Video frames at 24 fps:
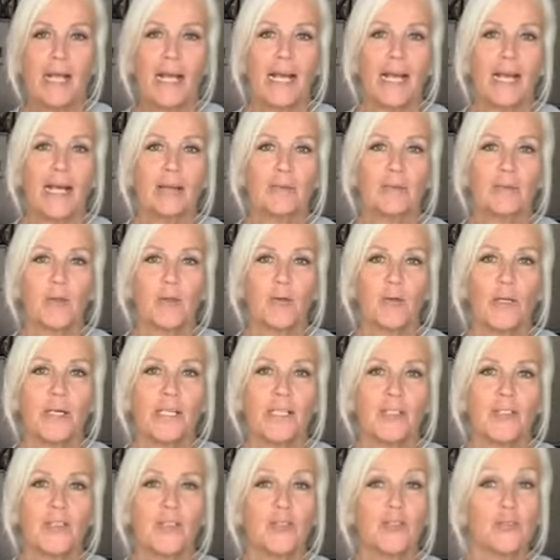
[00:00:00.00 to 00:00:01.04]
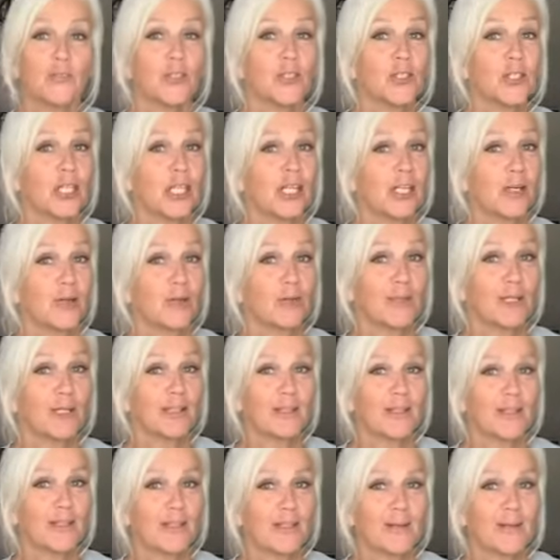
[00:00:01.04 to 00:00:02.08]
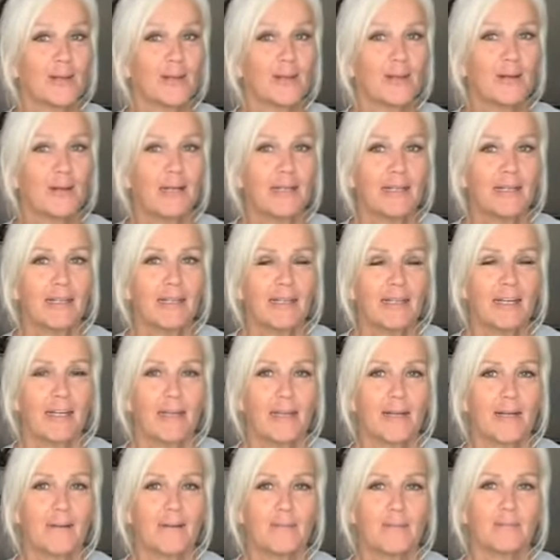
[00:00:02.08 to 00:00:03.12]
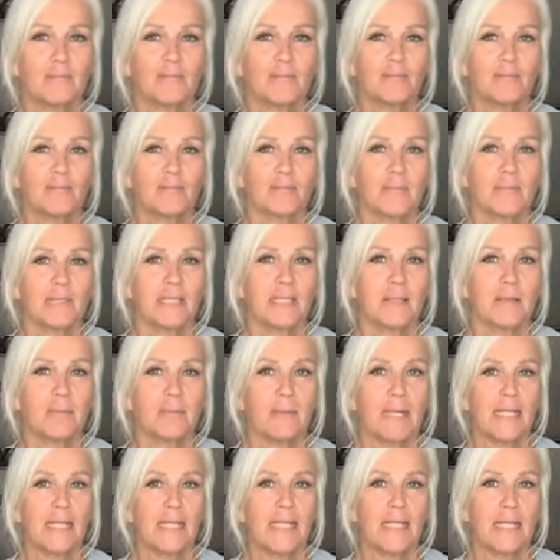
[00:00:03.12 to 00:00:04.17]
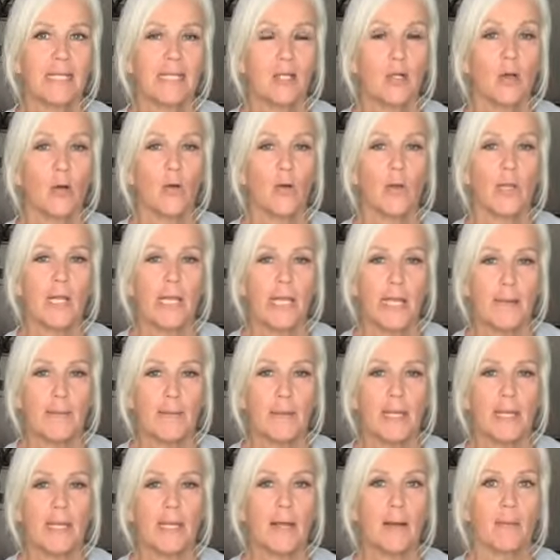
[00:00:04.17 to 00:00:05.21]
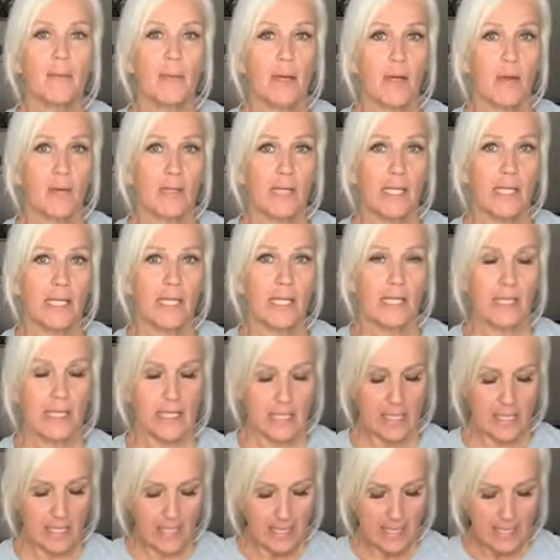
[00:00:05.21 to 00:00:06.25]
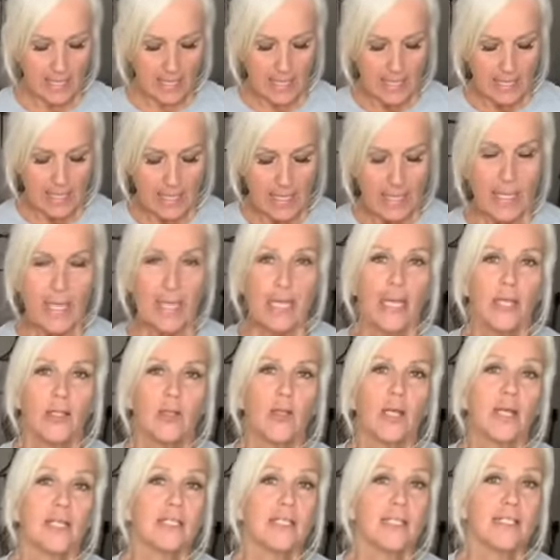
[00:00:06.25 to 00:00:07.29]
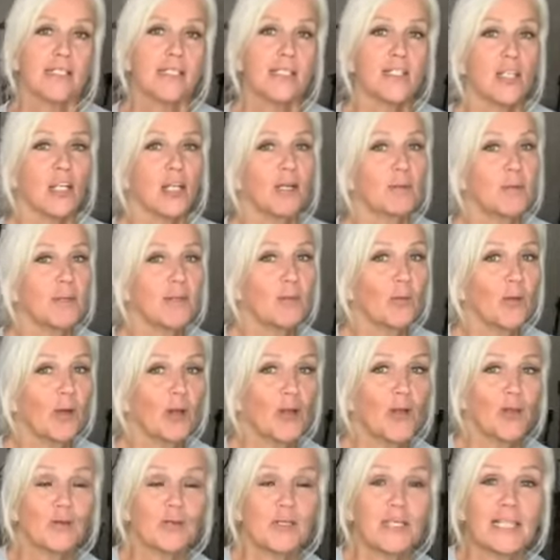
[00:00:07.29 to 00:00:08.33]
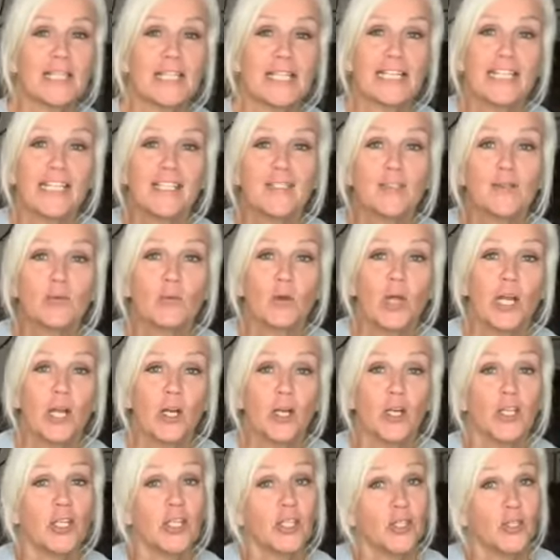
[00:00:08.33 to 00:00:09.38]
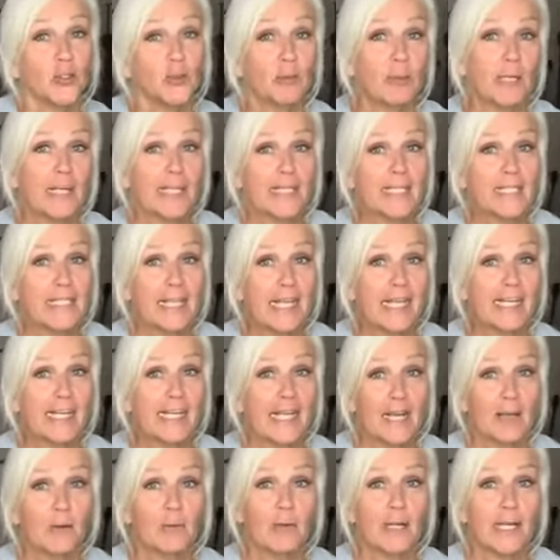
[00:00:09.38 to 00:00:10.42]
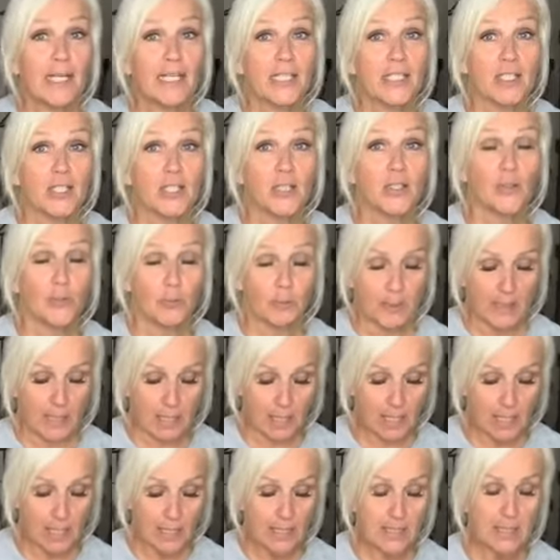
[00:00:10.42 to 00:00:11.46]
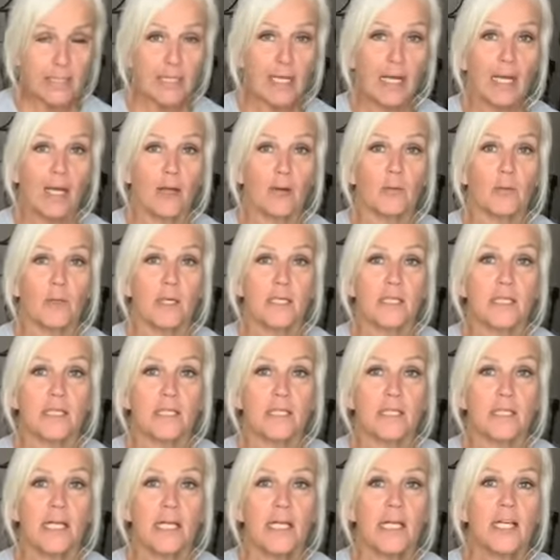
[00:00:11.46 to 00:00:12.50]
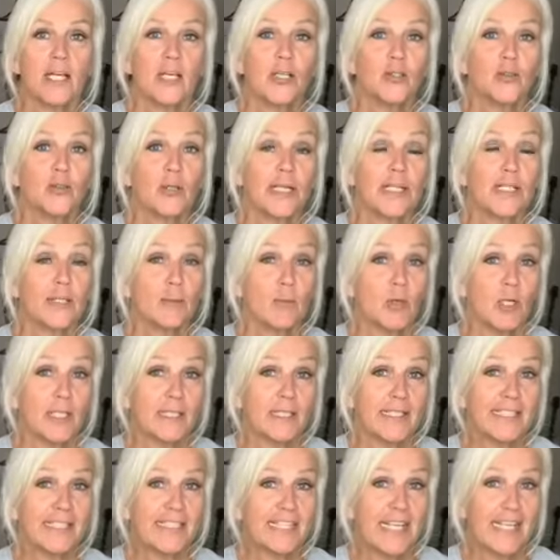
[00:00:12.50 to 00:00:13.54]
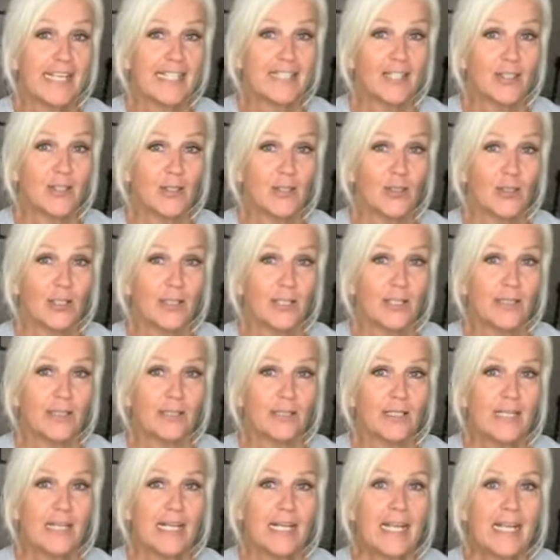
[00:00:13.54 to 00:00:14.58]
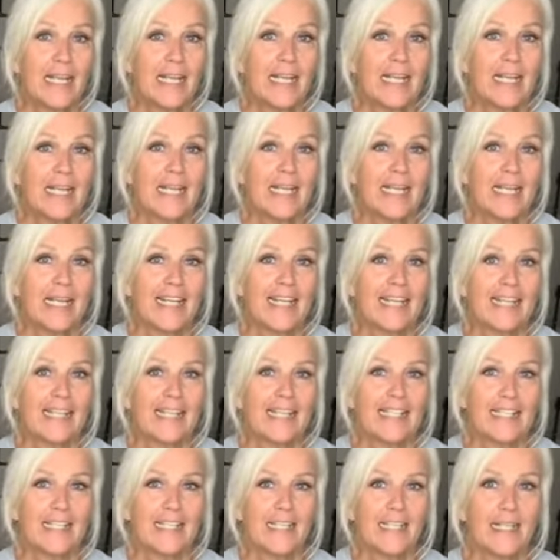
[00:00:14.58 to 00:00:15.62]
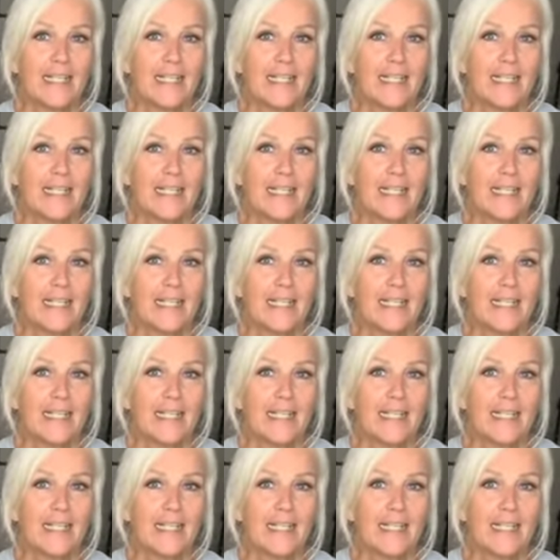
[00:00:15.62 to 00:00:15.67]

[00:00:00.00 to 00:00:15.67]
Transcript: I'm going to share with you my Keto Lemon Pound Cake. And you guys, this is going to be one of those things where you do what I say, not what I do, because I was trying to multitask earlier, and